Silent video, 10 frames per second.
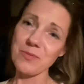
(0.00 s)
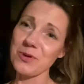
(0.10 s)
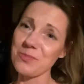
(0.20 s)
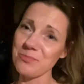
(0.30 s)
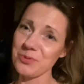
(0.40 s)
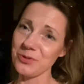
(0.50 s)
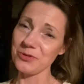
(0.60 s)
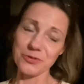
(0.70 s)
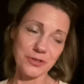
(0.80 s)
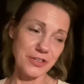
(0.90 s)
Oh, poor
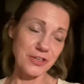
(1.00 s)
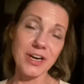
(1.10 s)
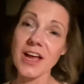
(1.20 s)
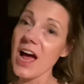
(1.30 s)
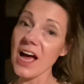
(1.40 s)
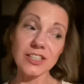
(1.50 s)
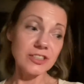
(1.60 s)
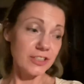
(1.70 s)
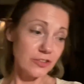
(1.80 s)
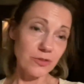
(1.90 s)
Ruger.
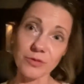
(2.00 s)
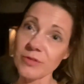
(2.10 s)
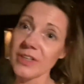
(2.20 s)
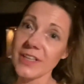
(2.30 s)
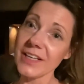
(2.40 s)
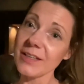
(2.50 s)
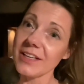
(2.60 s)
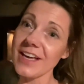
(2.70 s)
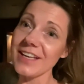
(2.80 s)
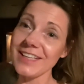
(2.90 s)
Actually, no,
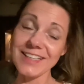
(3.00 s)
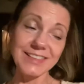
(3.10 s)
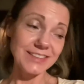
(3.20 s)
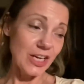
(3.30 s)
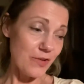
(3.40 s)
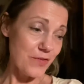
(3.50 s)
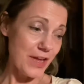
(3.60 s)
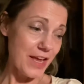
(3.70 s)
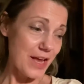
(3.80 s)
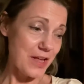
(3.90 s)
he's
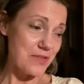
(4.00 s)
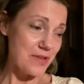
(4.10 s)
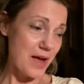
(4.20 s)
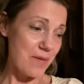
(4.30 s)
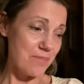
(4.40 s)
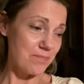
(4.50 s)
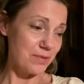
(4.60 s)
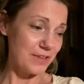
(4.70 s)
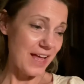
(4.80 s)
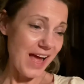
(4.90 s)
having a
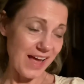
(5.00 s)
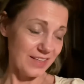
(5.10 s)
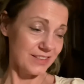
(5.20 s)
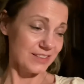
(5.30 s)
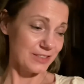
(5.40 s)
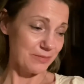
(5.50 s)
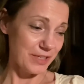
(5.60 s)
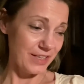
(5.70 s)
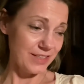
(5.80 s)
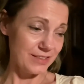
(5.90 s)
blast. I
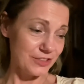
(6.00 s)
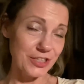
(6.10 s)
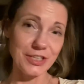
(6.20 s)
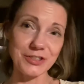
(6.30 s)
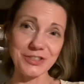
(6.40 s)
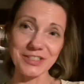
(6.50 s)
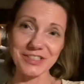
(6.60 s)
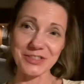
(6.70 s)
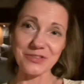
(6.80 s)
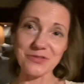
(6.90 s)
mean, he's changed
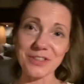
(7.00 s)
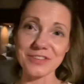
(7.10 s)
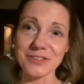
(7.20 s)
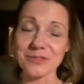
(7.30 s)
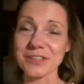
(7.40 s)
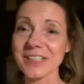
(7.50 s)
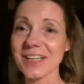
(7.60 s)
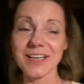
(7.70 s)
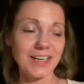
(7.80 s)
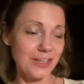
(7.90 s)
into a real different
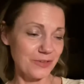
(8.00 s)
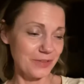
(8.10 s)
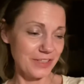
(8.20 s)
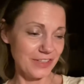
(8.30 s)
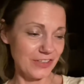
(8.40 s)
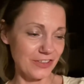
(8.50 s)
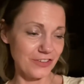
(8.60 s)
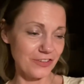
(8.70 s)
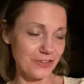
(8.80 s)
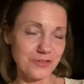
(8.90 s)
cat out here,
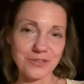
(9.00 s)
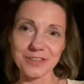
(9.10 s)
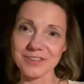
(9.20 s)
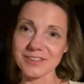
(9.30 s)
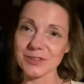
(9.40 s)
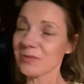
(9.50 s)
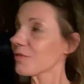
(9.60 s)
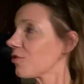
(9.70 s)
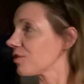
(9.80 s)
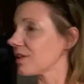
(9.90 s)
you know, because we've
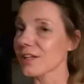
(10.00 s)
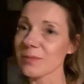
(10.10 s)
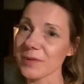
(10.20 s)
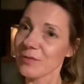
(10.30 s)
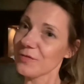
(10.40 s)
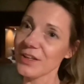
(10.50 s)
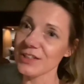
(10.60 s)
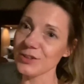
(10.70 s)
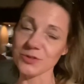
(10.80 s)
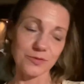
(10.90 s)
got like a big
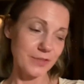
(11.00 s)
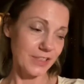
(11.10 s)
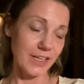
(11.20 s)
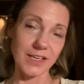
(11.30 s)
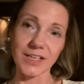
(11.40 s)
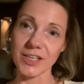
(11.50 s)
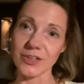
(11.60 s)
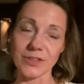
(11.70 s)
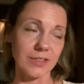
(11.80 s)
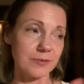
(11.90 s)
field over
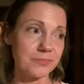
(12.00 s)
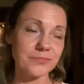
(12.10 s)
there and